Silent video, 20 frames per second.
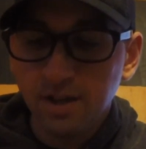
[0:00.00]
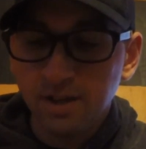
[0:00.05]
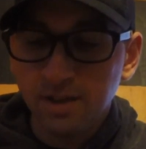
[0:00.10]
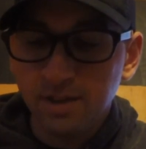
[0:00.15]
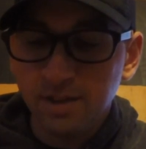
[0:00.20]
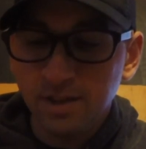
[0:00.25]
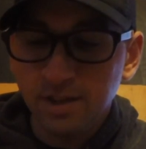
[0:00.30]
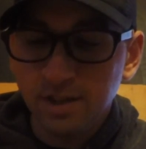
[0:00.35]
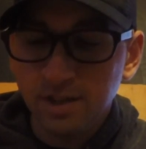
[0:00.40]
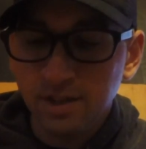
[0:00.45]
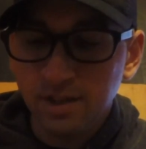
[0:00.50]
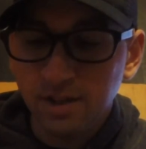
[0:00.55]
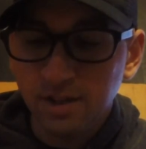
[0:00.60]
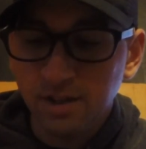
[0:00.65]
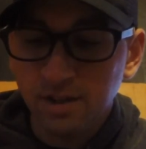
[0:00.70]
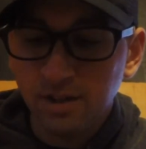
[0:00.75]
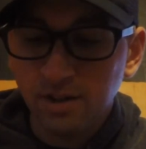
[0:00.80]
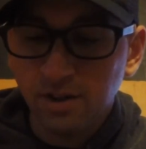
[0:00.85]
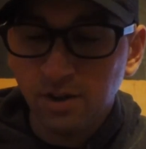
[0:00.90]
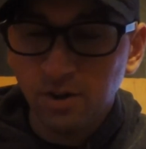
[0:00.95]
the
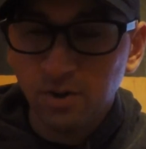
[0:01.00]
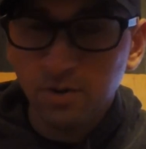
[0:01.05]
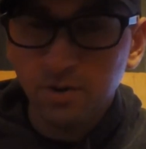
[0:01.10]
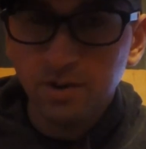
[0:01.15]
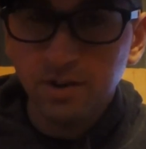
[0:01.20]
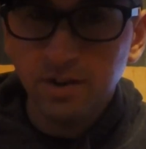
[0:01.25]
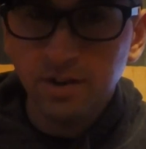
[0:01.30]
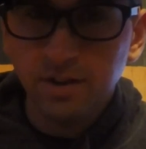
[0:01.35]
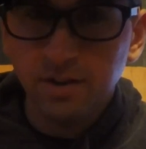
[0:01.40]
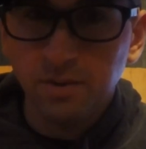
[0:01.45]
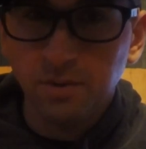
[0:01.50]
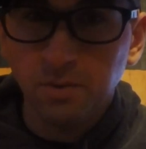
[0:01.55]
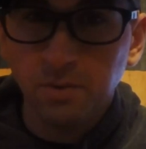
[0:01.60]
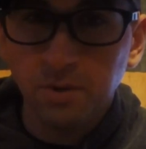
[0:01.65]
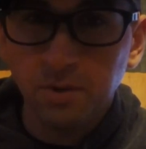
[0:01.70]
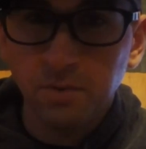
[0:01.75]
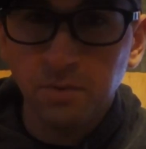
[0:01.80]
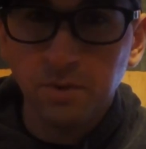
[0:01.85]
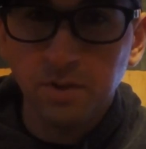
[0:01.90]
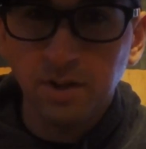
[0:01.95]
Hoka
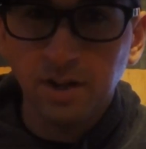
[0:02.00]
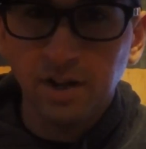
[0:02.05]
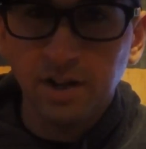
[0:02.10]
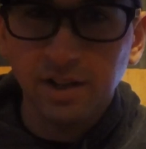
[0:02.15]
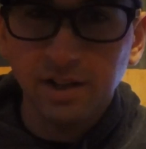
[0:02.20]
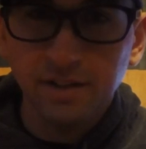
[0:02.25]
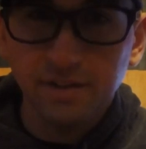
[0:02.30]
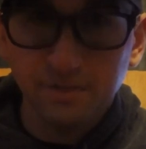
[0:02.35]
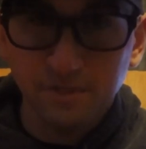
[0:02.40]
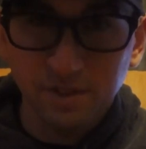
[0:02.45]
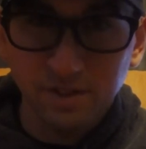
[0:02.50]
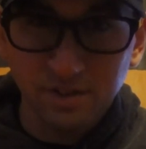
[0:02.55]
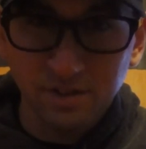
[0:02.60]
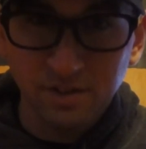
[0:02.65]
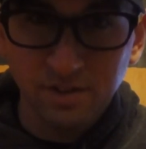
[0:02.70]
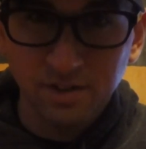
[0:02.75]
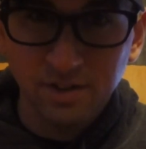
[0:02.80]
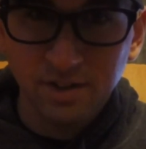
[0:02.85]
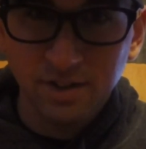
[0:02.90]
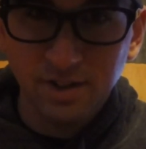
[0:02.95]
One One Clifton
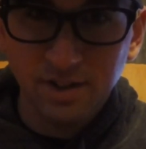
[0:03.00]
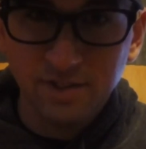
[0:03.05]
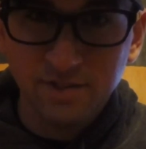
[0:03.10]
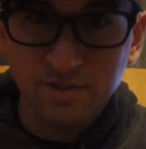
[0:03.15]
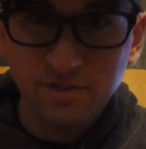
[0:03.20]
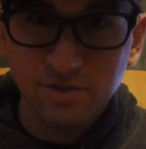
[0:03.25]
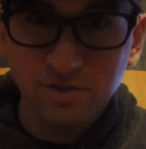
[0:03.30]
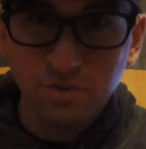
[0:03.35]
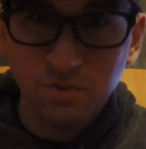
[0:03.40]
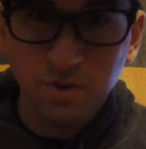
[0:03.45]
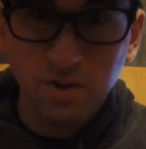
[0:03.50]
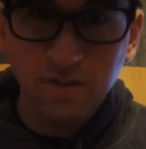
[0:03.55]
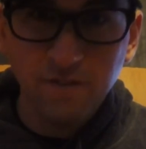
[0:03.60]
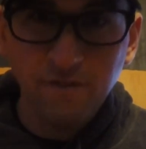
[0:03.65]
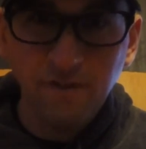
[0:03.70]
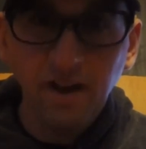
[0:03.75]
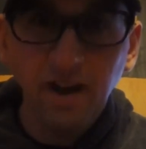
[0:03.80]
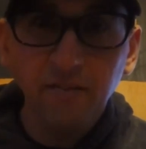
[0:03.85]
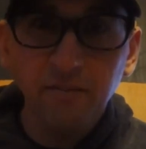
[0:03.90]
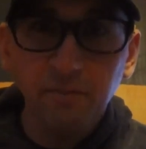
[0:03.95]
has
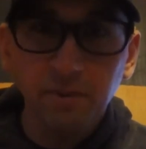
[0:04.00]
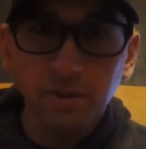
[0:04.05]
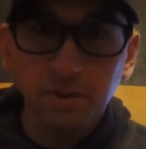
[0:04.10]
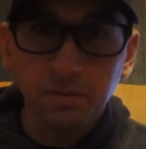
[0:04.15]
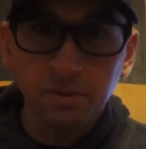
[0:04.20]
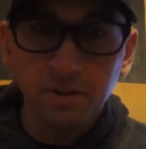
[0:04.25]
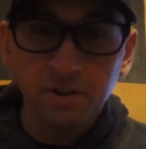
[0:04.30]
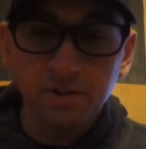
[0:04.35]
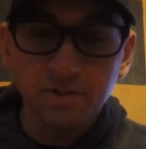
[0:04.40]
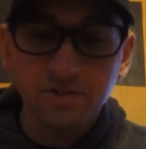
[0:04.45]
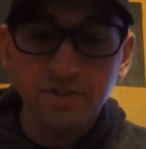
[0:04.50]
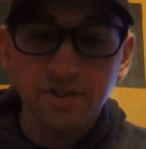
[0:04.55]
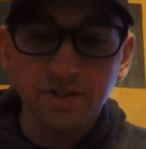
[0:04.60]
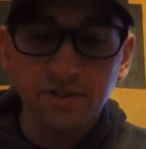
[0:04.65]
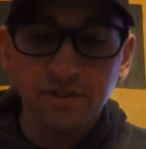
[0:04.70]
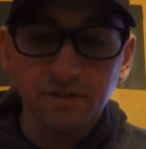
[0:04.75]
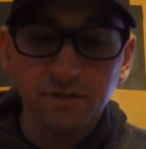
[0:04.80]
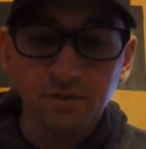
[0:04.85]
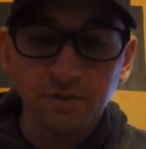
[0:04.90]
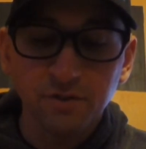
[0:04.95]
25 millimeters in
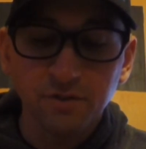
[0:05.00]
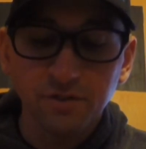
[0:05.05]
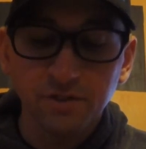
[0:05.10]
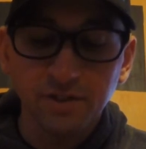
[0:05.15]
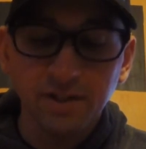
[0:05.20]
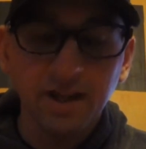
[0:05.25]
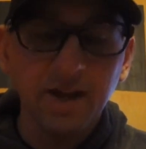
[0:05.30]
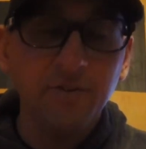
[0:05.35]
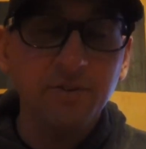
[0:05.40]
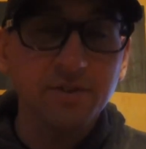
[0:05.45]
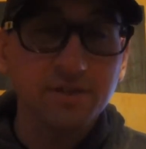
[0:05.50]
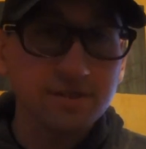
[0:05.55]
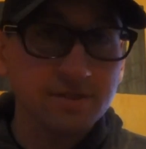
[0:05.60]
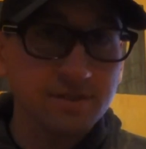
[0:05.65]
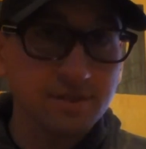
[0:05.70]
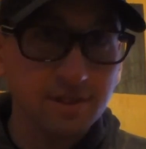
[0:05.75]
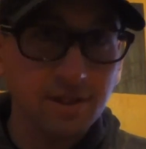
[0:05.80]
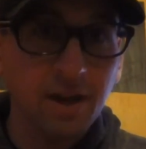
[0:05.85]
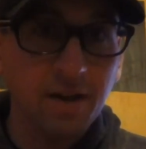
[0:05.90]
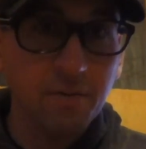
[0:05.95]
the forefoot. Now it's
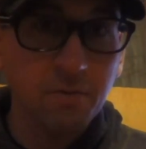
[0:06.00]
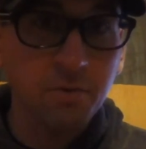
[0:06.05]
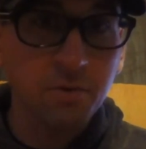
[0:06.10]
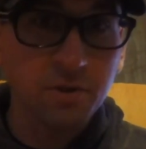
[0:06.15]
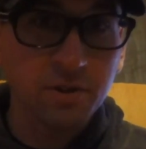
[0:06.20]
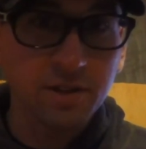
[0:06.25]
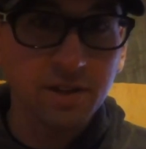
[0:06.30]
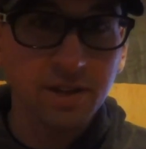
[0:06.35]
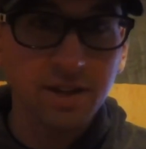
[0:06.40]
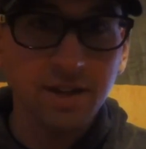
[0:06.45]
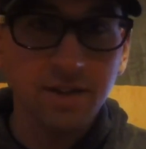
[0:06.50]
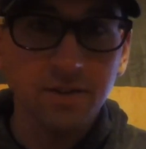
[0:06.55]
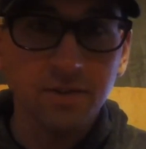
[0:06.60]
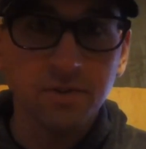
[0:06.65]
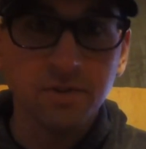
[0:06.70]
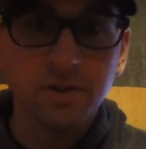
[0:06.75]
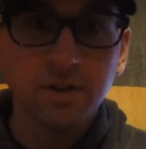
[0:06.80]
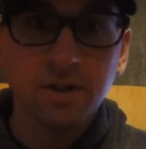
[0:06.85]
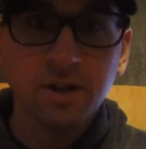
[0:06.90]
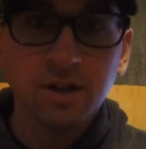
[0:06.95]
got more in the
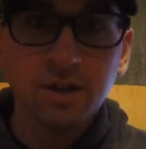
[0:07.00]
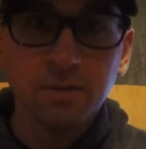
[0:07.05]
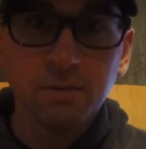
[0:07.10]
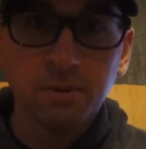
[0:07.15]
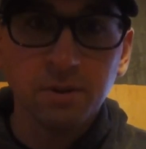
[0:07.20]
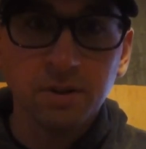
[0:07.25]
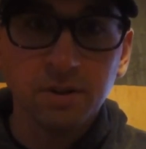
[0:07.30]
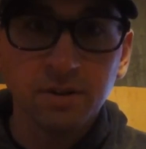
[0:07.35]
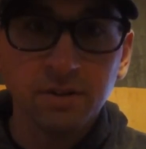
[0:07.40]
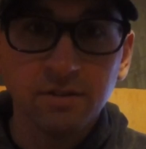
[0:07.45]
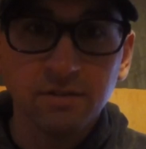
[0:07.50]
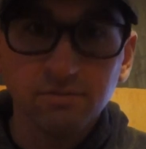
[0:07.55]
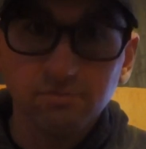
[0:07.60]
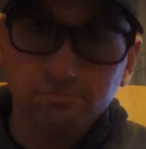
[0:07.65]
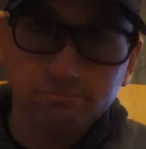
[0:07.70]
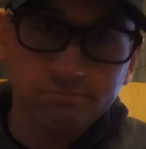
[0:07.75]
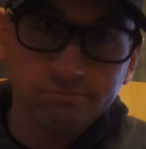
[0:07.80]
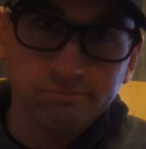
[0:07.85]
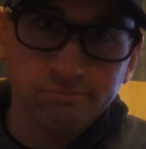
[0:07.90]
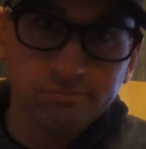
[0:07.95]
heel, but
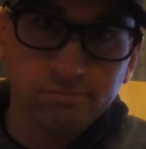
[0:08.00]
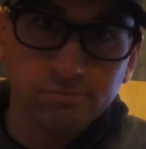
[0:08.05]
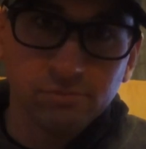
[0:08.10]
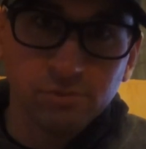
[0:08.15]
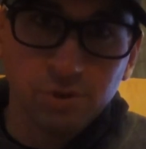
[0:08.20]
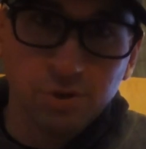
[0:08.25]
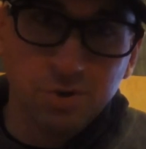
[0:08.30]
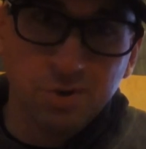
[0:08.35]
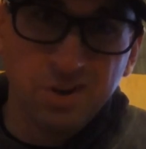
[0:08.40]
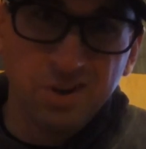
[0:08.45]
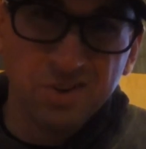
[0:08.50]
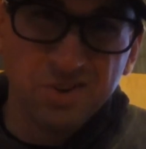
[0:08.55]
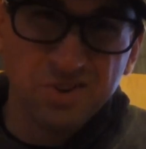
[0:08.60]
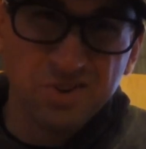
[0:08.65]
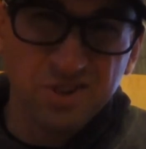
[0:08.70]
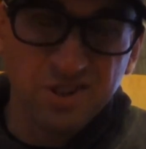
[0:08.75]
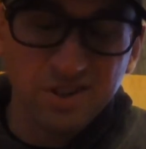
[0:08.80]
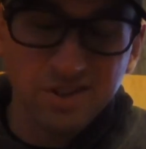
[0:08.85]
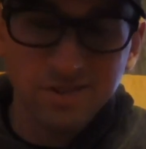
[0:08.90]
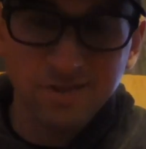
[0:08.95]
who heel
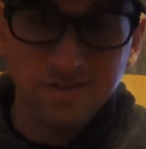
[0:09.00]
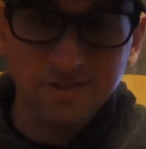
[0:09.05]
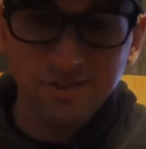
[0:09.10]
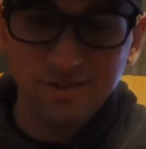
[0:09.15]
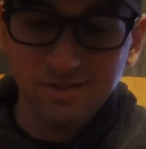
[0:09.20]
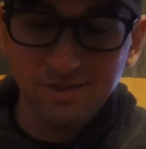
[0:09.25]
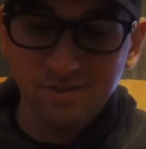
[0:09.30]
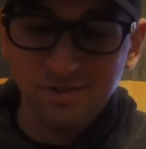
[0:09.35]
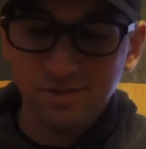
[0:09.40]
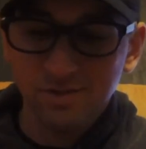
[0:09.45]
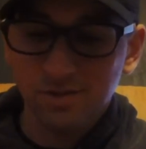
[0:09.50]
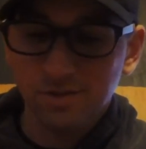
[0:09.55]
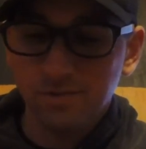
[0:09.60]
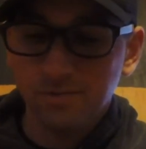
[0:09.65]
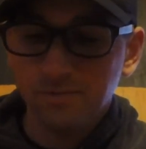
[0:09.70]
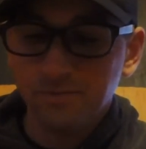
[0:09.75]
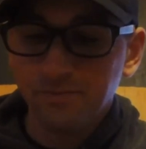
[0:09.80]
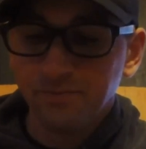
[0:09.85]
strikes? So